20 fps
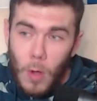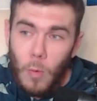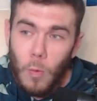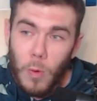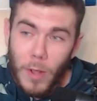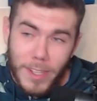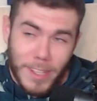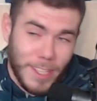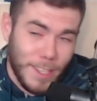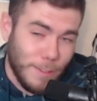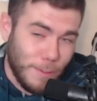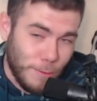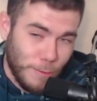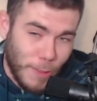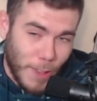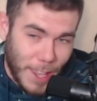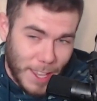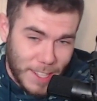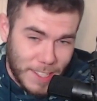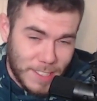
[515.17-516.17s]
Will he
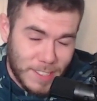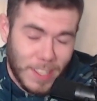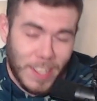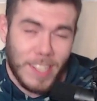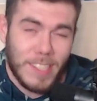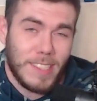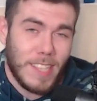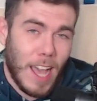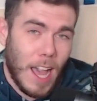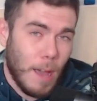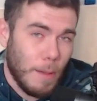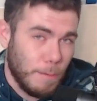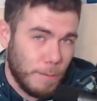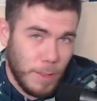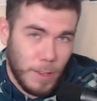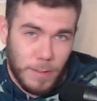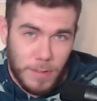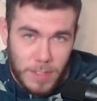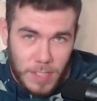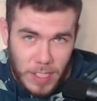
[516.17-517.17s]
face a top
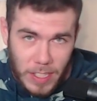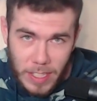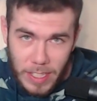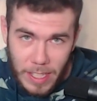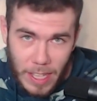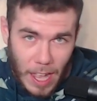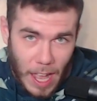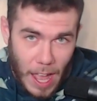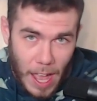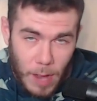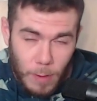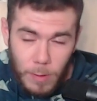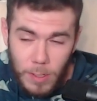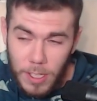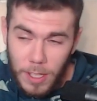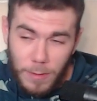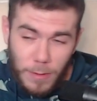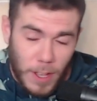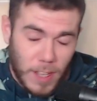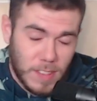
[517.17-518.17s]
15 guy?
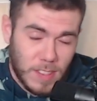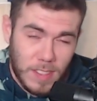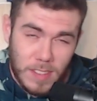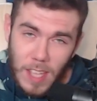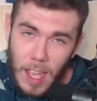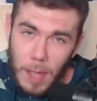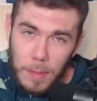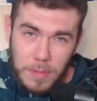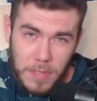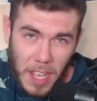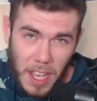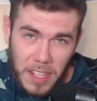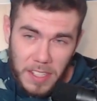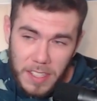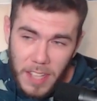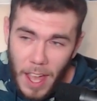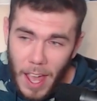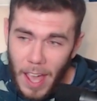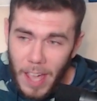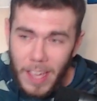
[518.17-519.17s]
Will he face a top
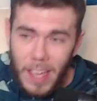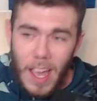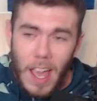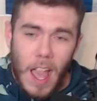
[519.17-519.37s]
10 guy?